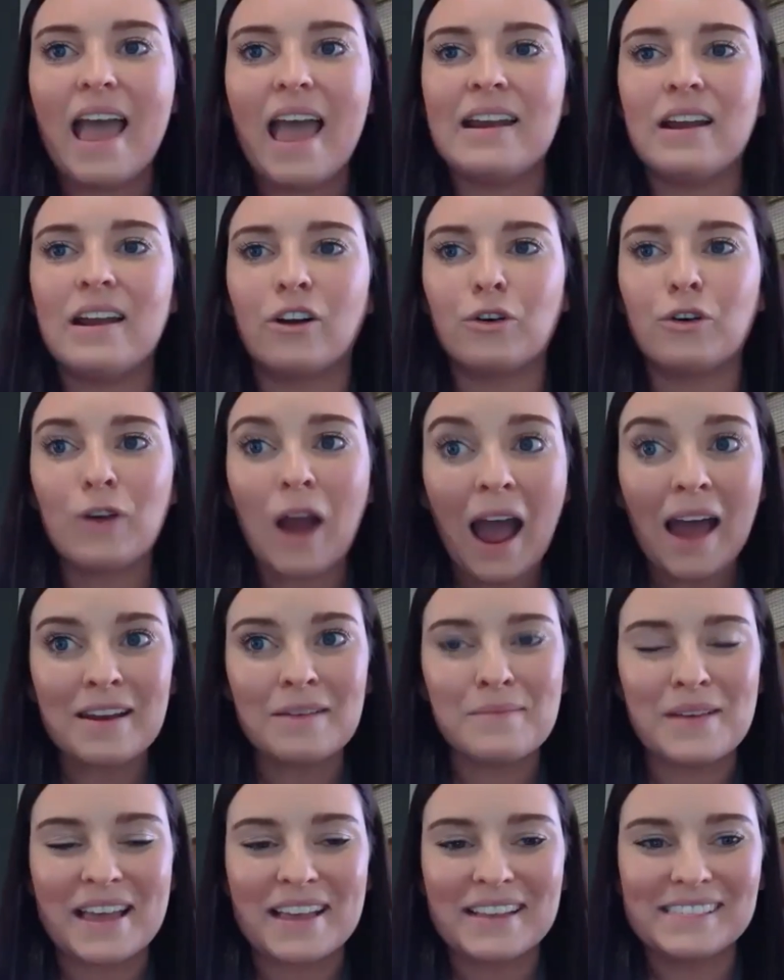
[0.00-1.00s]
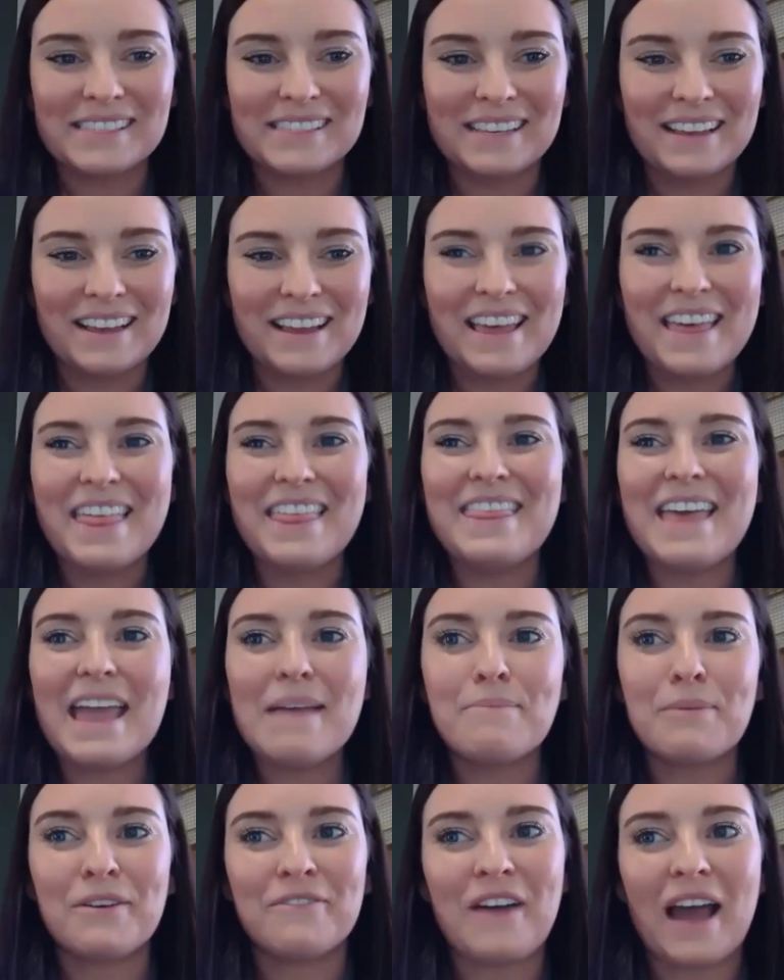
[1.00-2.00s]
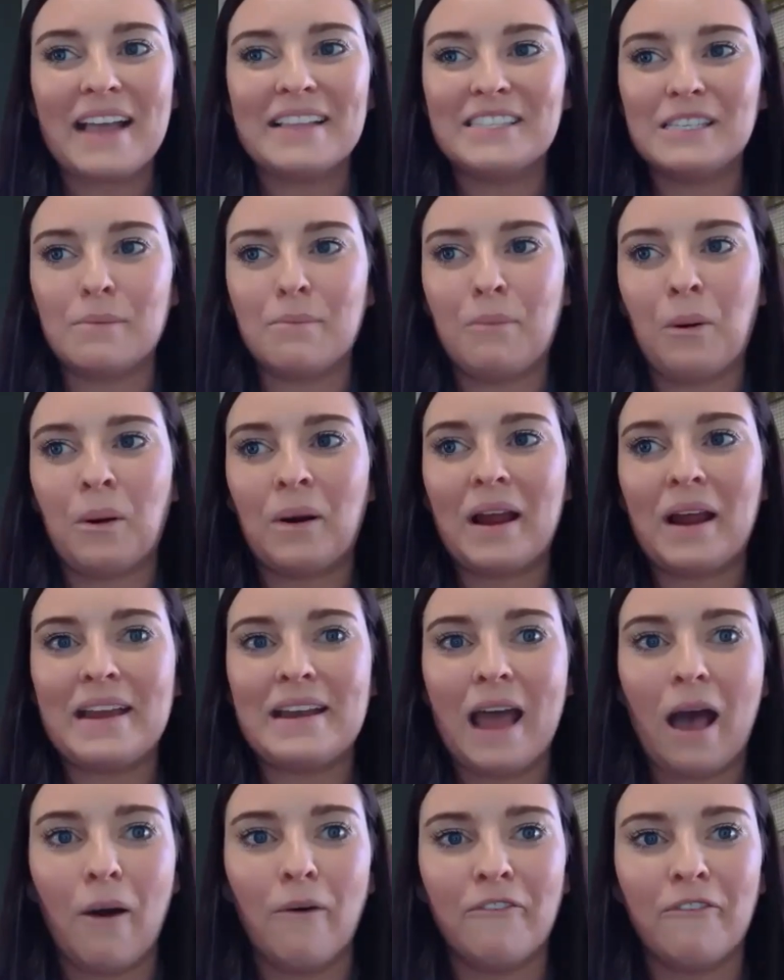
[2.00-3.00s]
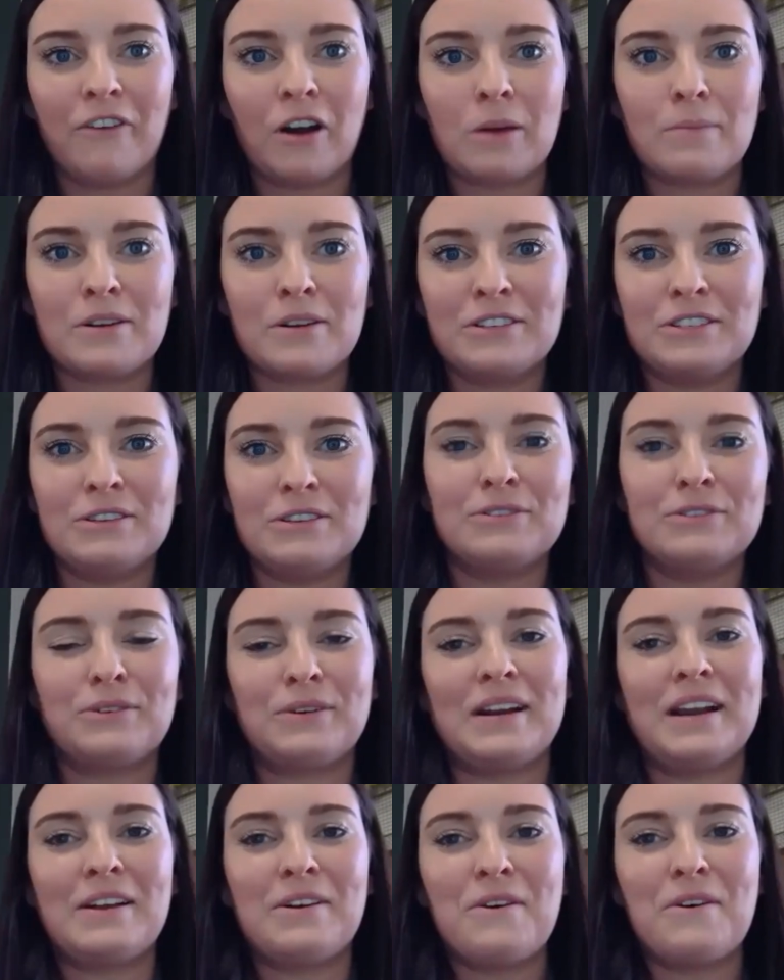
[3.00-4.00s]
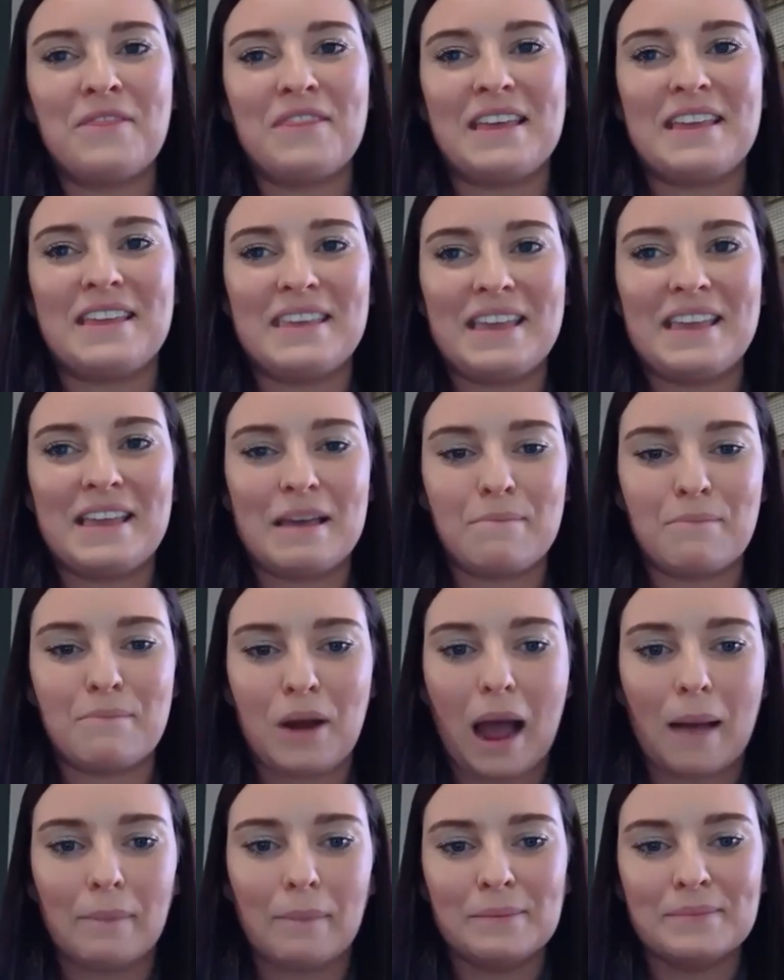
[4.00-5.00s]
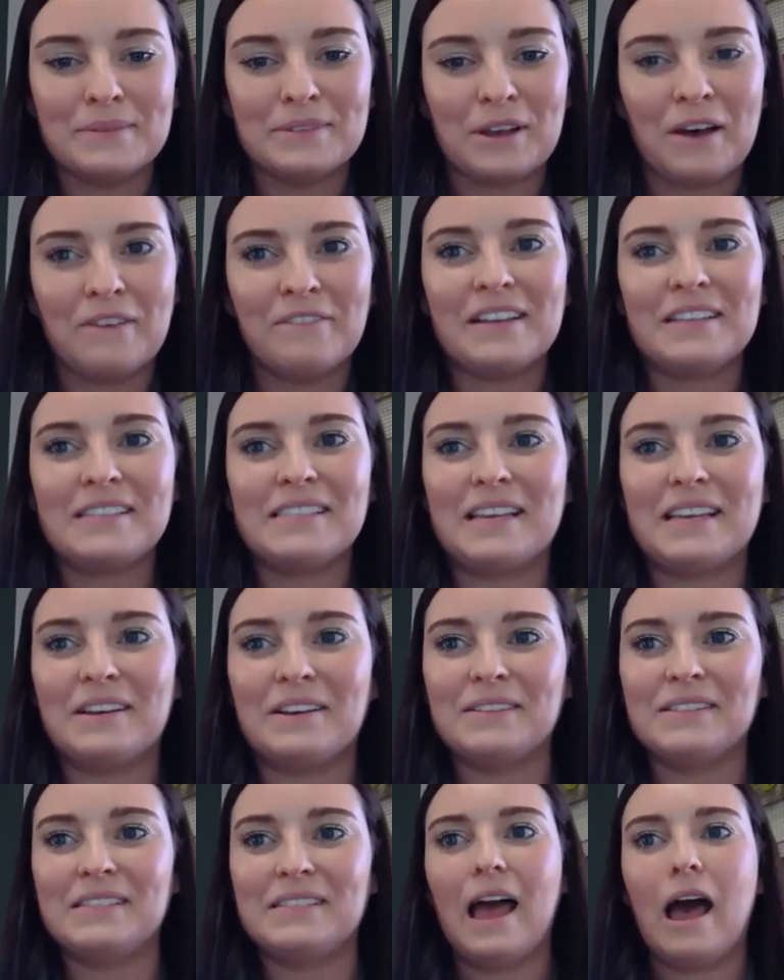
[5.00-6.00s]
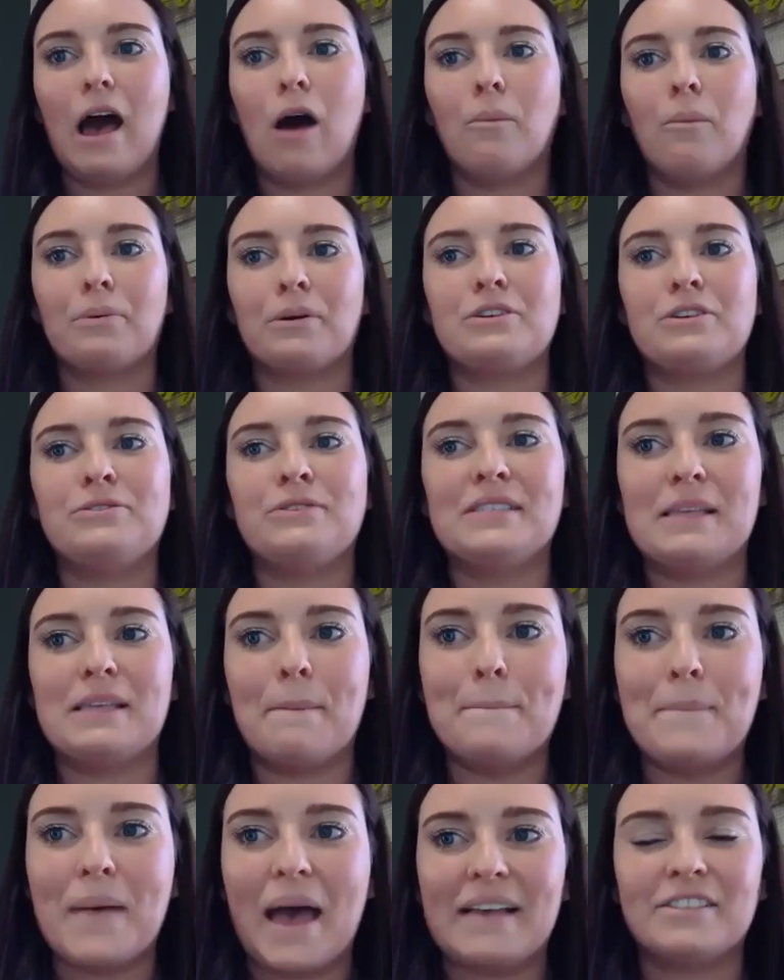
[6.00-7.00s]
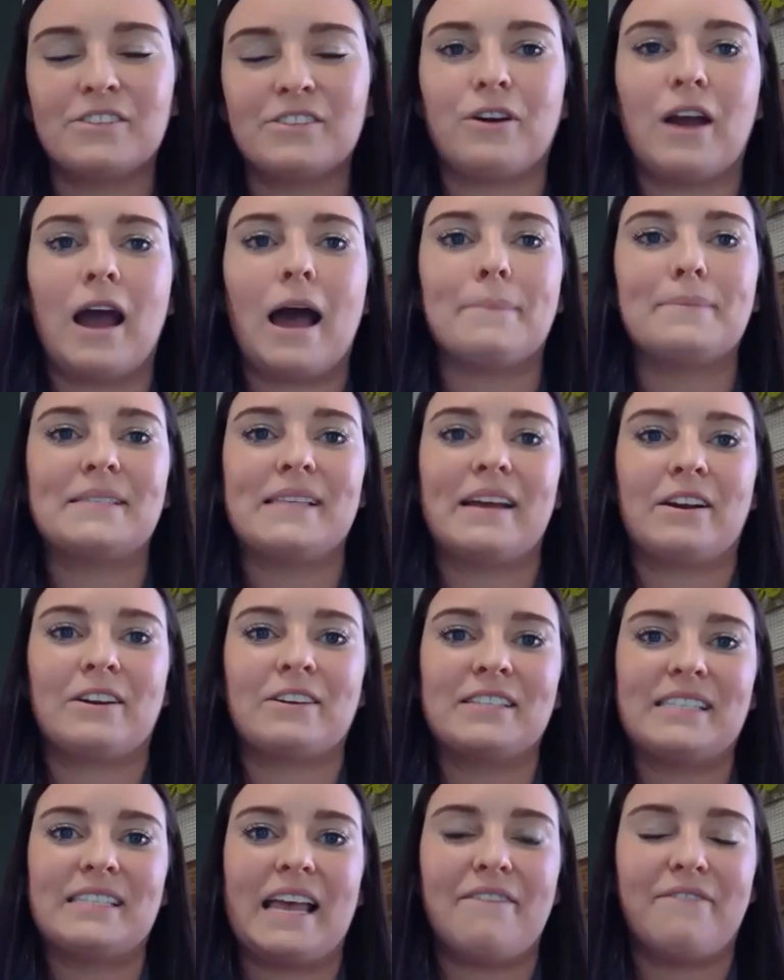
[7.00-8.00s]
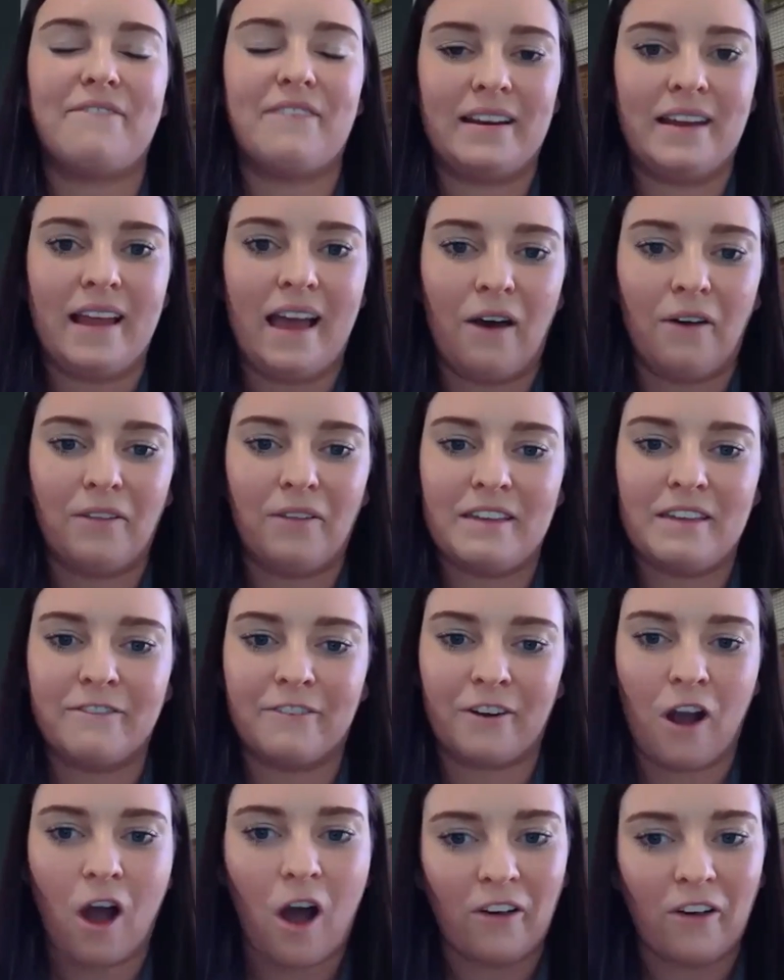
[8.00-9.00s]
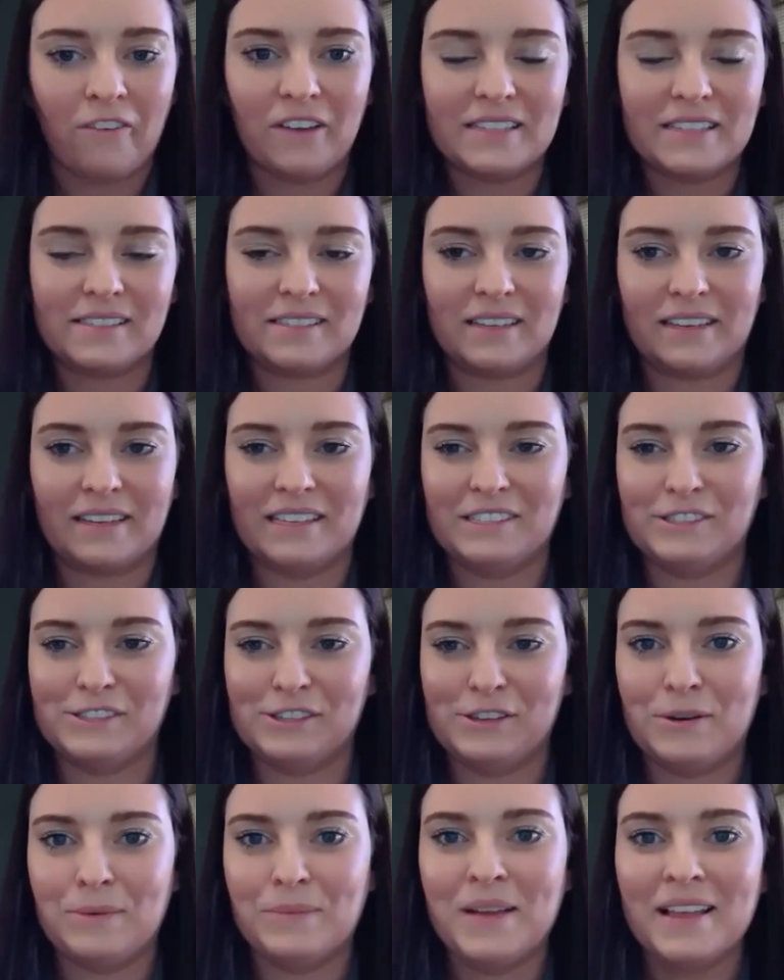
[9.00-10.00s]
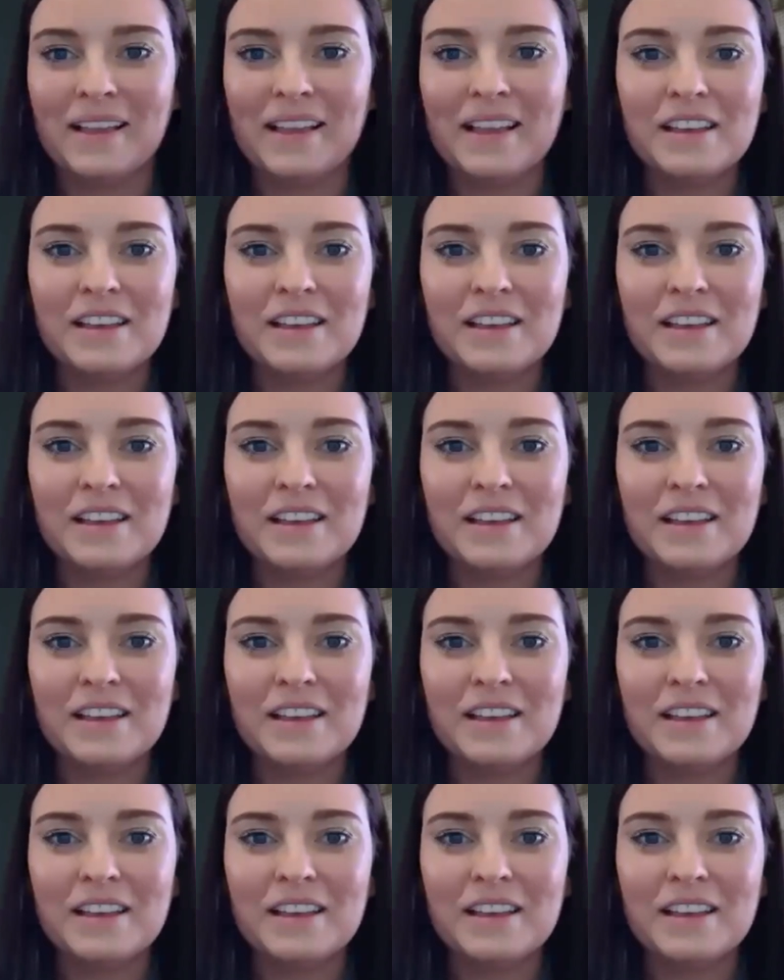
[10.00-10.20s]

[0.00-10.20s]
And agronomists, they provide support and help farmers use critical thinking and problem solving skills to help produce the best crops that are safe and healthy for all of us to consume.